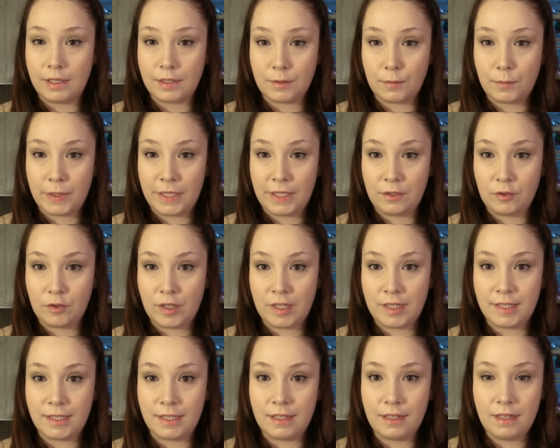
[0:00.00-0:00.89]
has a wedding
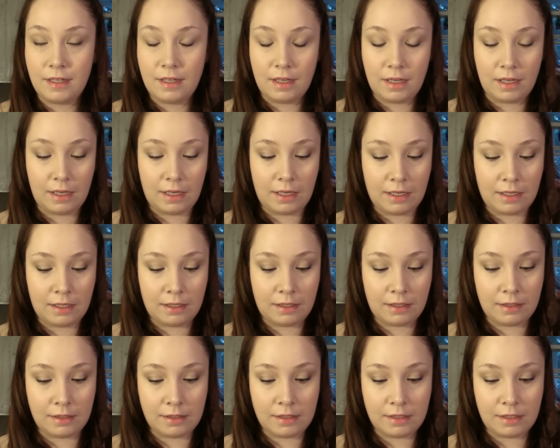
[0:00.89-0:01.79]
dress in it,
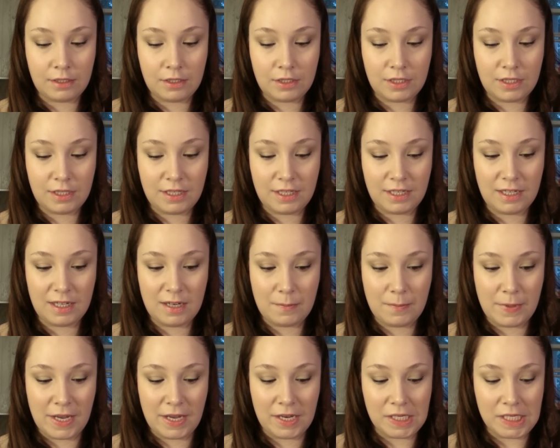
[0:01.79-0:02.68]
and just think
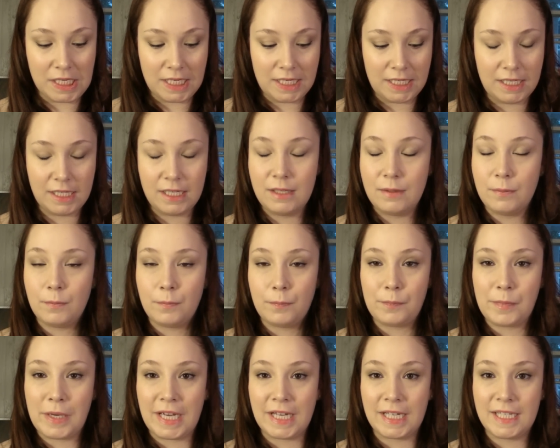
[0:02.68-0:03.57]
about it.
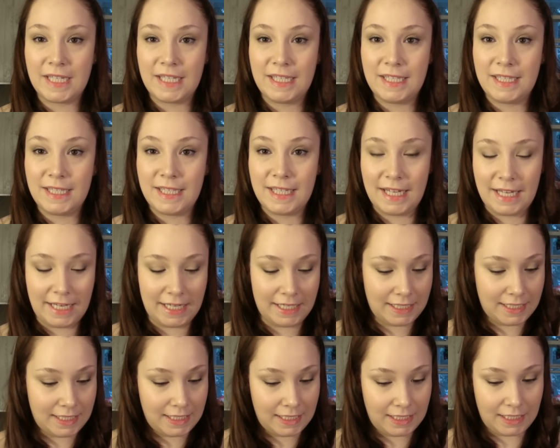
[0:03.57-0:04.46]
Back in the
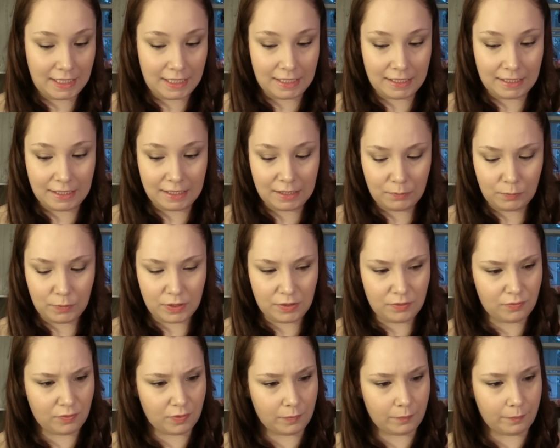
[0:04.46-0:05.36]
18, this
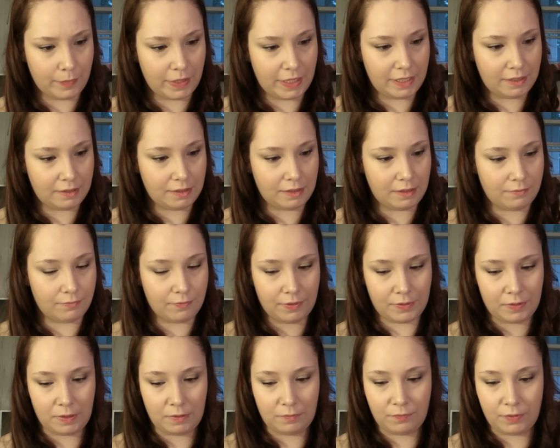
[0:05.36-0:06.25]
one's from
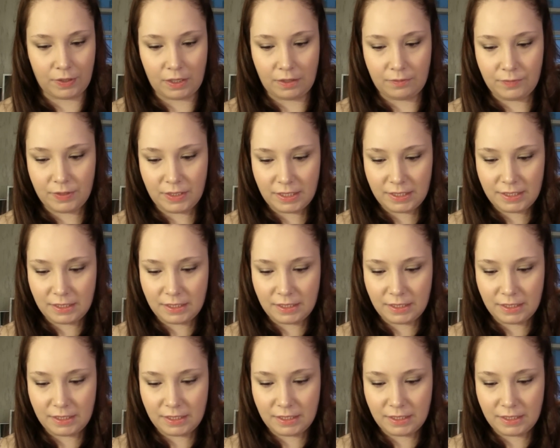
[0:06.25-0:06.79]
1855. Did I